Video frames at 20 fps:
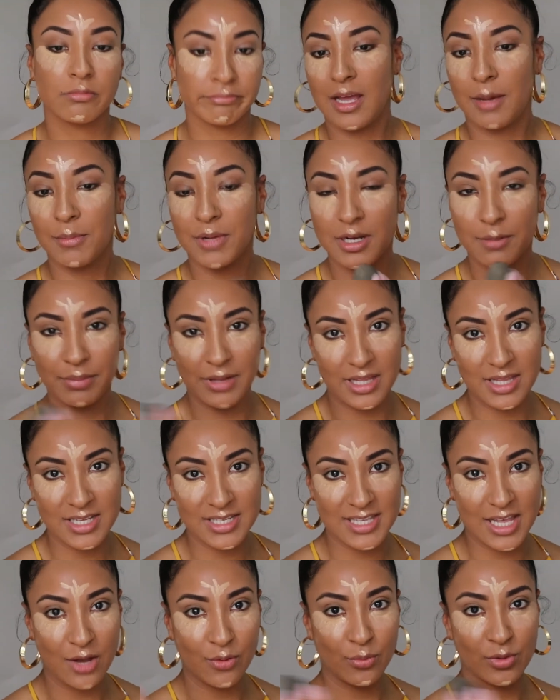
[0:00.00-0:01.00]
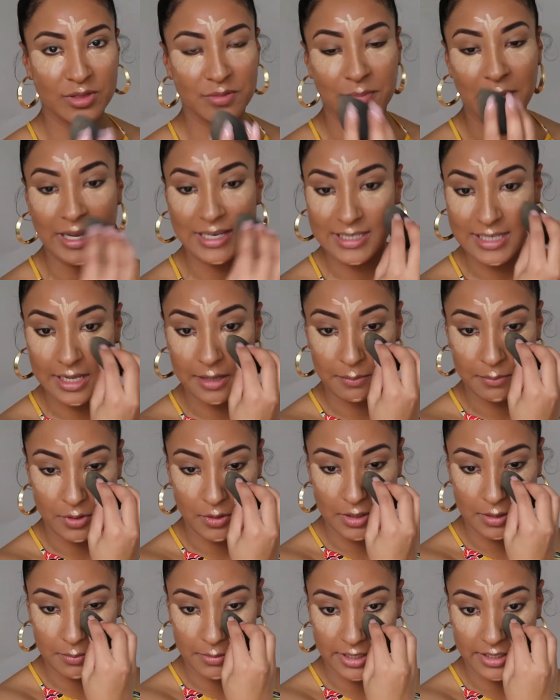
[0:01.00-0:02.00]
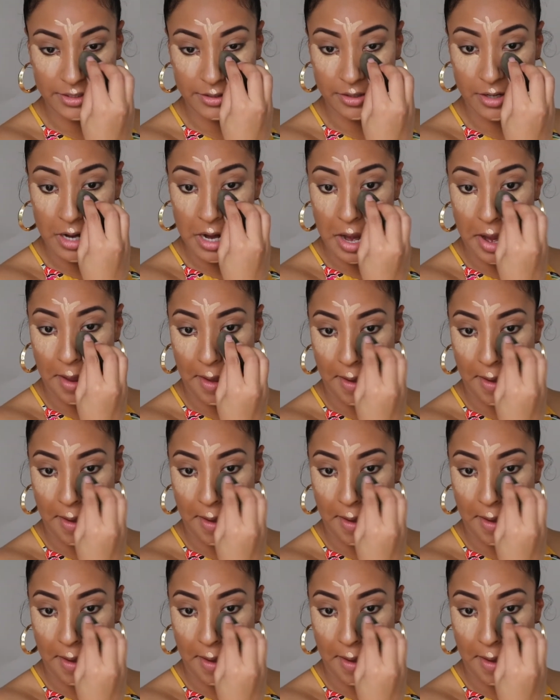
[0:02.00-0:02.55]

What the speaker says: I'm going to blend this out with my damp beauty blender.